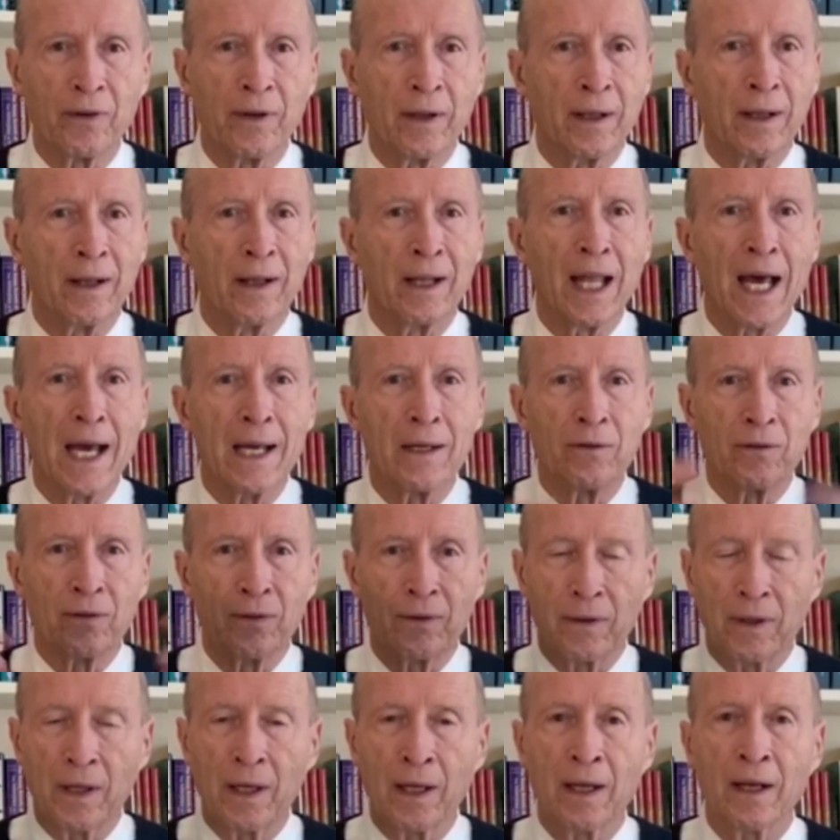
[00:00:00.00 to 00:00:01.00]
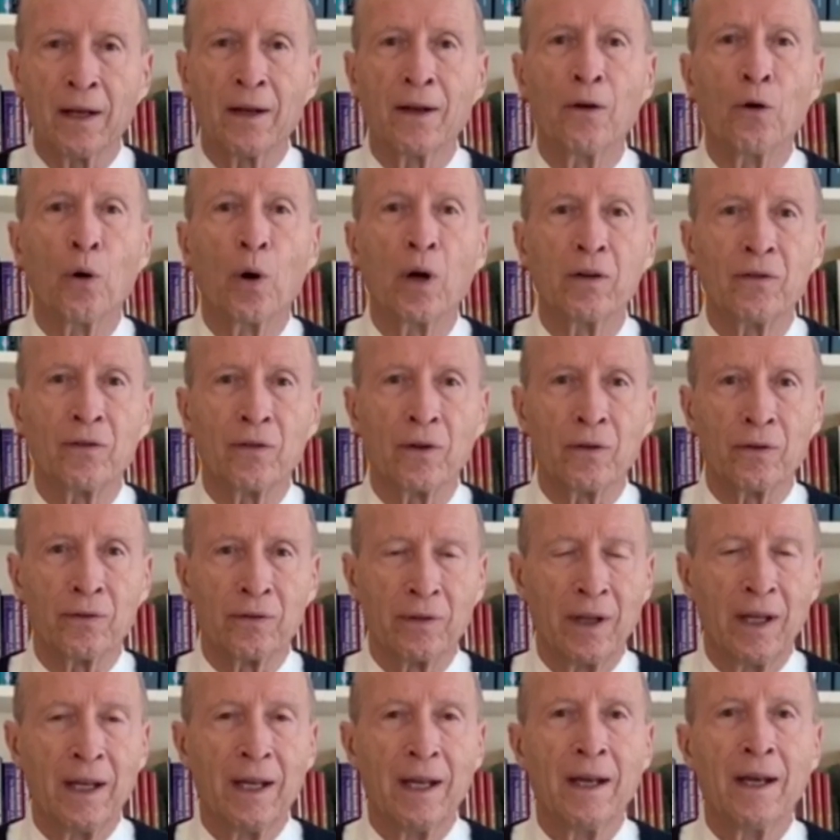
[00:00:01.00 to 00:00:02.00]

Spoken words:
and lights and noises